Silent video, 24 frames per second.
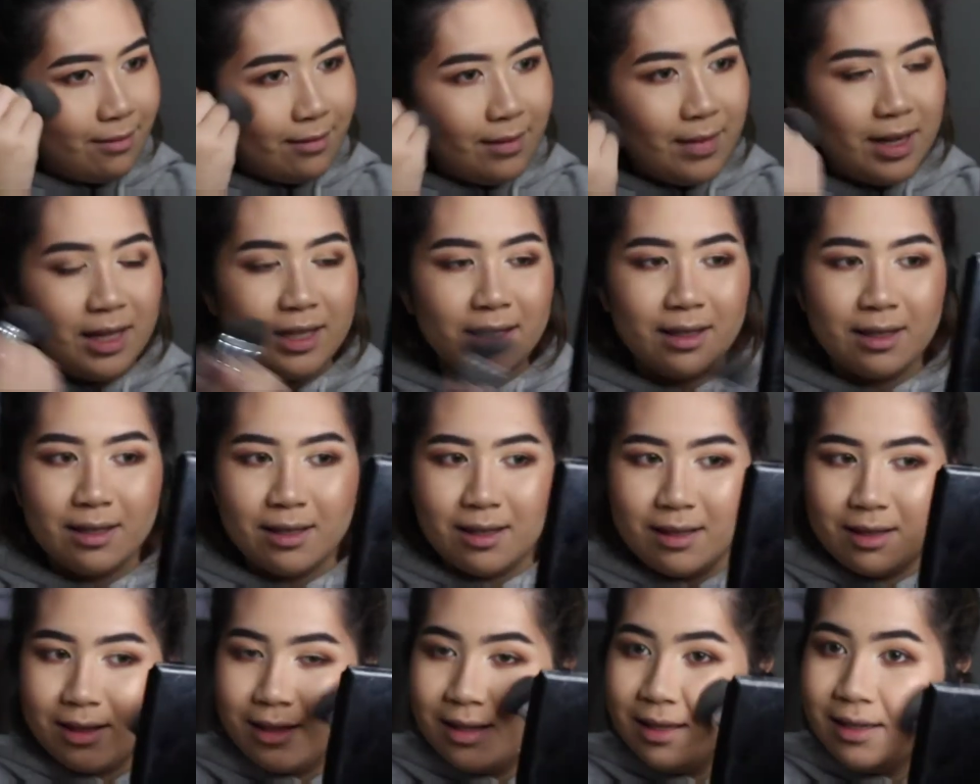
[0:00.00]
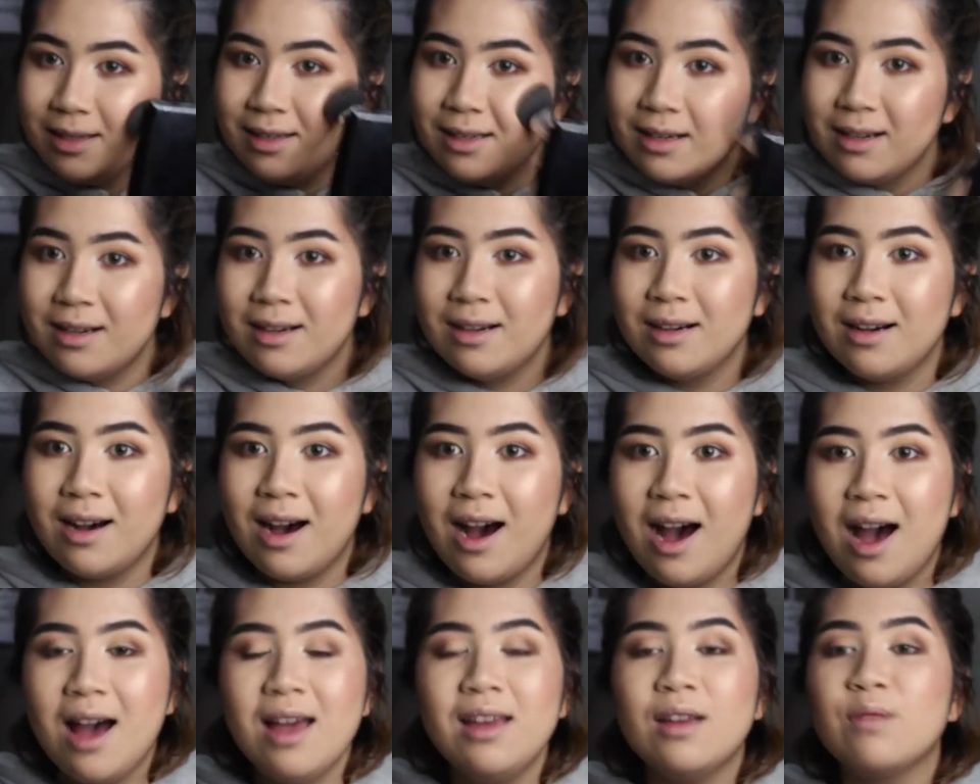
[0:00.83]
But ta-da!
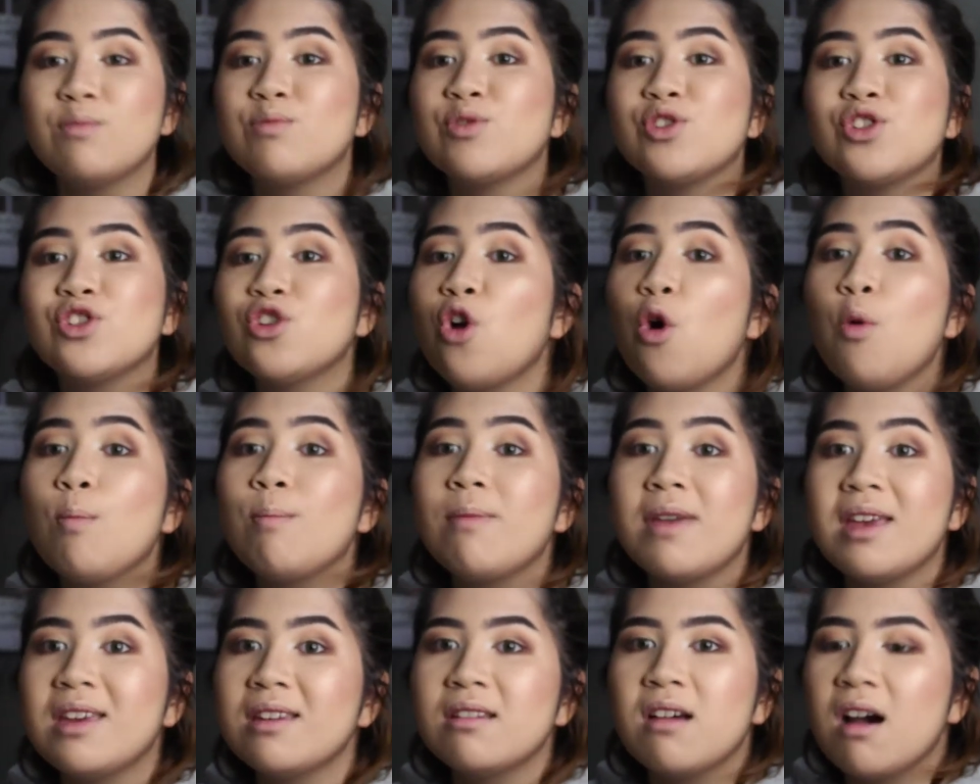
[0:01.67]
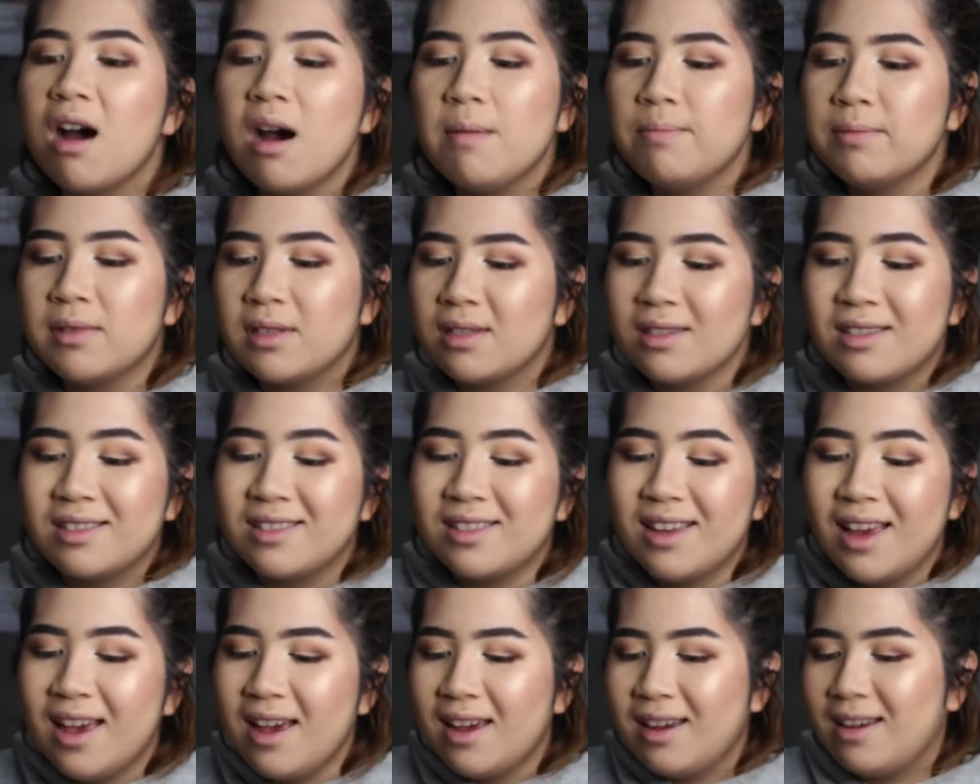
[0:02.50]
I am so made up
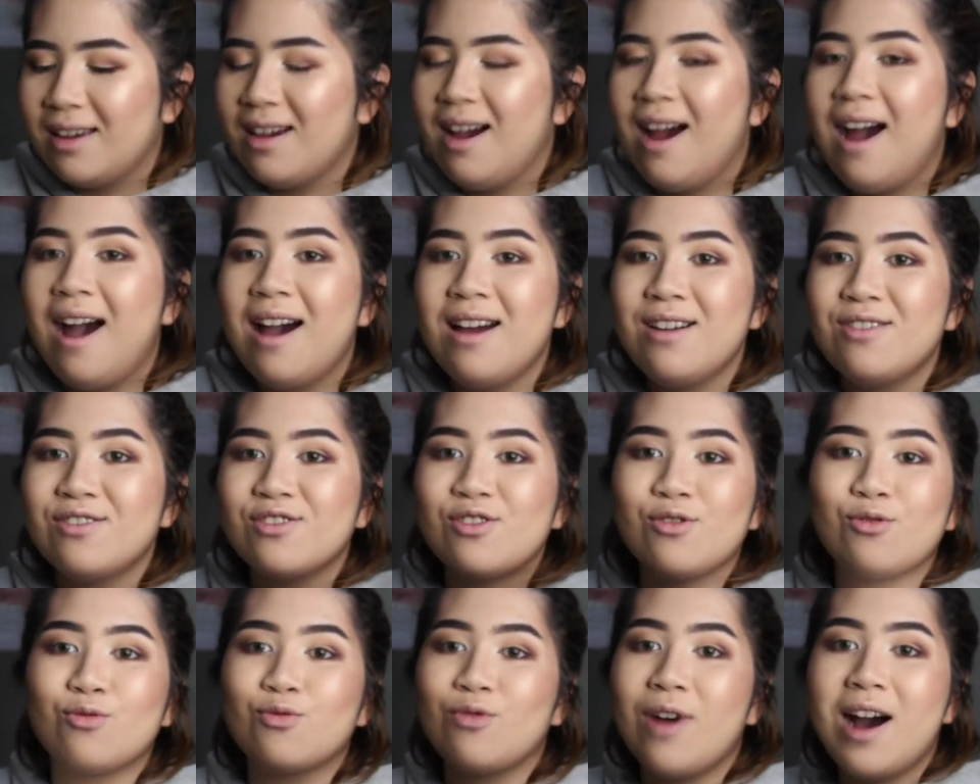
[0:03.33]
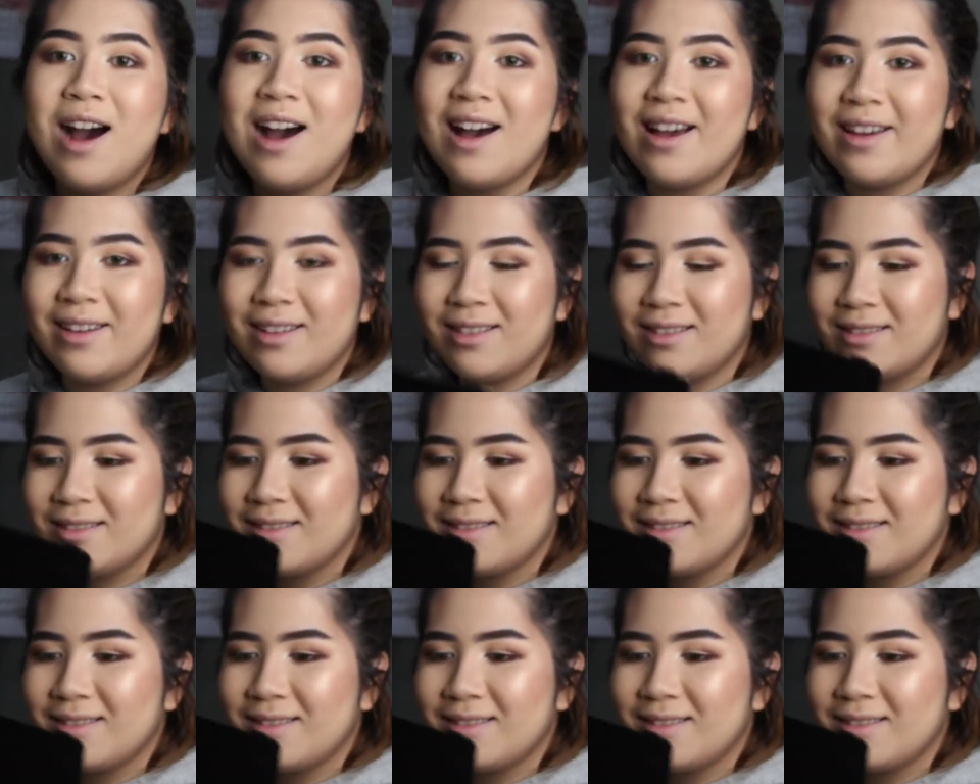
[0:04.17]
today. I don't know why.